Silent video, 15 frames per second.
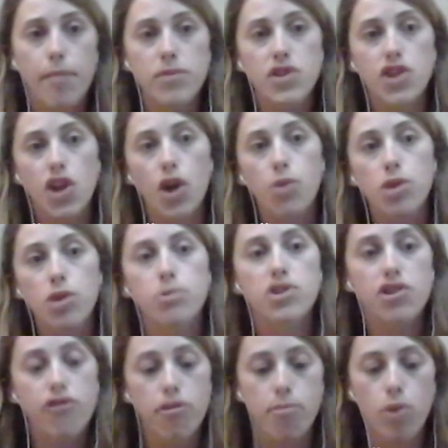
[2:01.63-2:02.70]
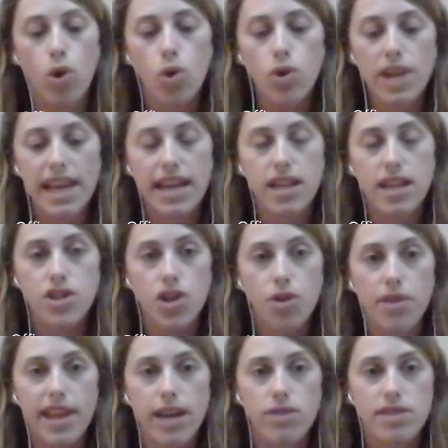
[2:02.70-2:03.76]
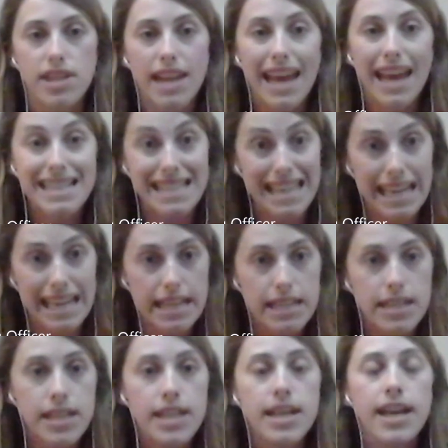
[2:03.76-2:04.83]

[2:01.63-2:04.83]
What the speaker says: So there was a report in 2018